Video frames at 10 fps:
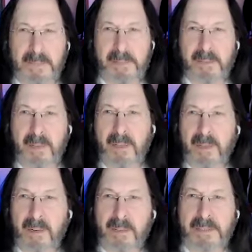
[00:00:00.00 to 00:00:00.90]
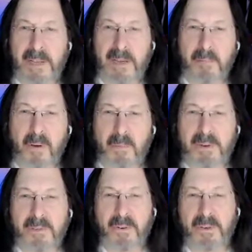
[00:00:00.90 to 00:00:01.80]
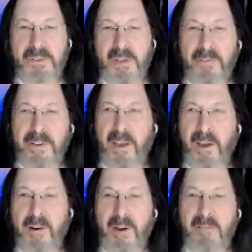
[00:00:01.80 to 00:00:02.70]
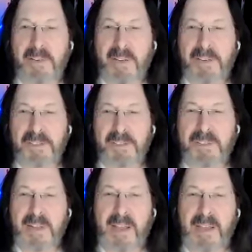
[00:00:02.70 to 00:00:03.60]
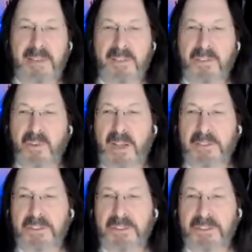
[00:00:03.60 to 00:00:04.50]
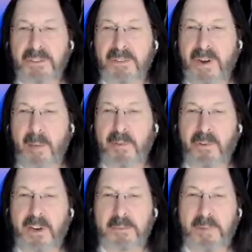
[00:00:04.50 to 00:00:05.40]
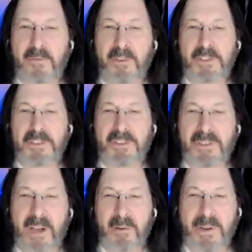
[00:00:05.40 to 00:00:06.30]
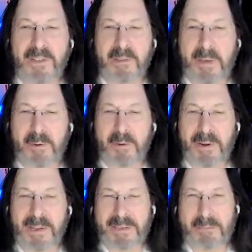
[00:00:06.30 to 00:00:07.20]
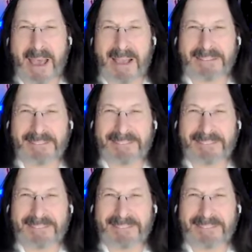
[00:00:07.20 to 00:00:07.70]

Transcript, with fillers: Let's, let's take a moment for self care and invitation to stand and stretch, grab a fresh beverage. I'll ring the bell to bring us back.